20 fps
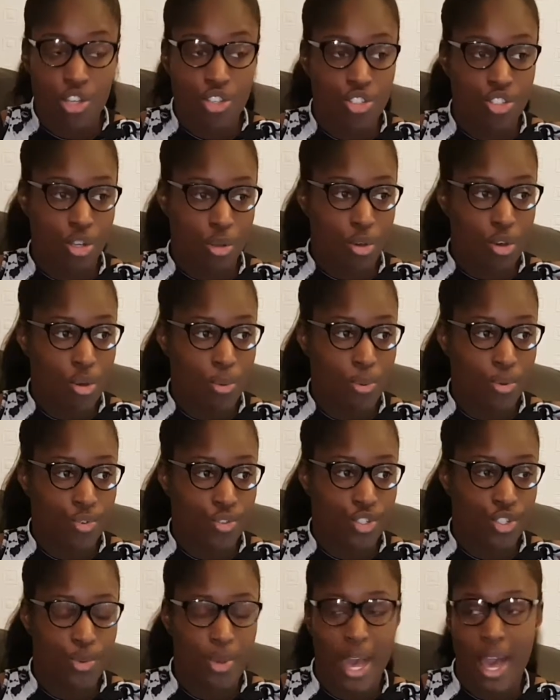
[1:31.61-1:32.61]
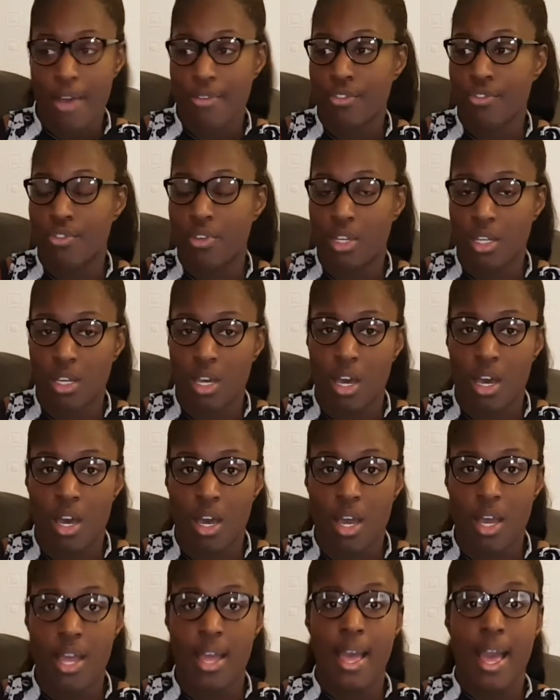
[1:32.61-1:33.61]
Some couples do it after a
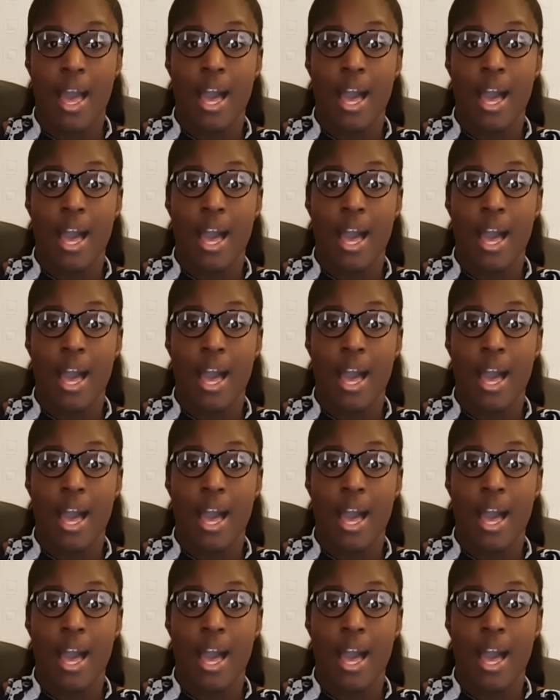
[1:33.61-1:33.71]
year.